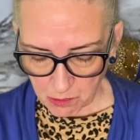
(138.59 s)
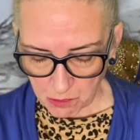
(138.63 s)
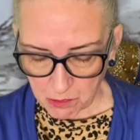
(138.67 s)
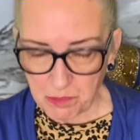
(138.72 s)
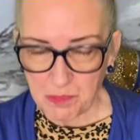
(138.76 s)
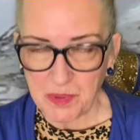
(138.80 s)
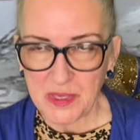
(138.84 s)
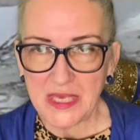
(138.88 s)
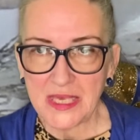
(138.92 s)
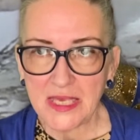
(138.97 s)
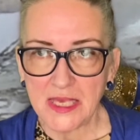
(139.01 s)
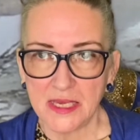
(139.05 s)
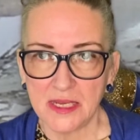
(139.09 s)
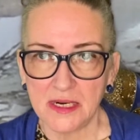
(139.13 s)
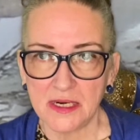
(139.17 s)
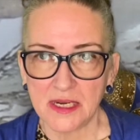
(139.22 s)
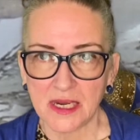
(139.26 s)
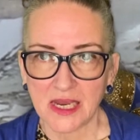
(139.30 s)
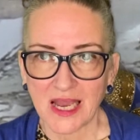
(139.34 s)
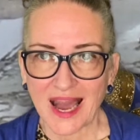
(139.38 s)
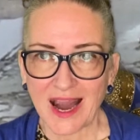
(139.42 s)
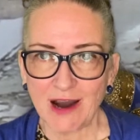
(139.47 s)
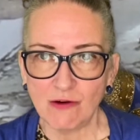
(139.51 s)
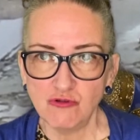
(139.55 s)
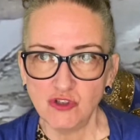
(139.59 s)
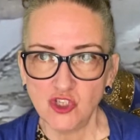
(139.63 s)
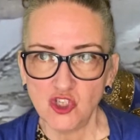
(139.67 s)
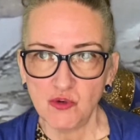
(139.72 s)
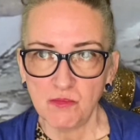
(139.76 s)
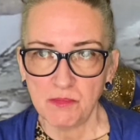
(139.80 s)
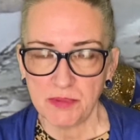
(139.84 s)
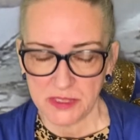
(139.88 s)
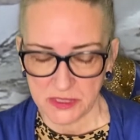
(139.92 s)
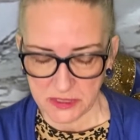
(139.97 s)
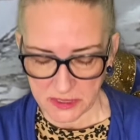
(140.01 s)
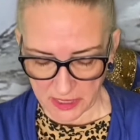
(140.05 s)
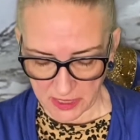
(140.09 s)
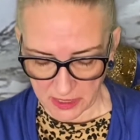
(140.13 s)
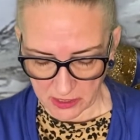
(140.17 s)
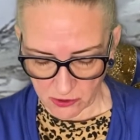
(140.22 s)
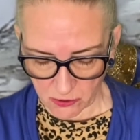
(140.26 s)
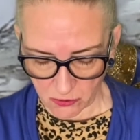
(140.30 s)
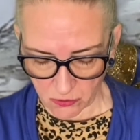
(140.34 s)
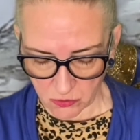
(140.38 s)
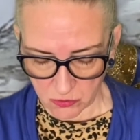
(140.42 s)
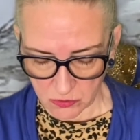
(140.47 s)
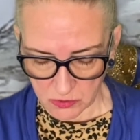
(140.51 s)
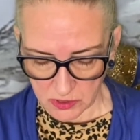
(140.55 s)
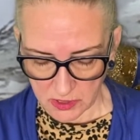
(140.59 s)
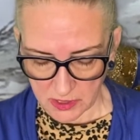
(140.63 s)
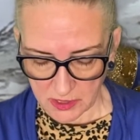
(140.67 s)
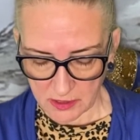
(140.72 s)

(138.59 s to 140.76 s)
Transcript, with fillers: Being a couch potato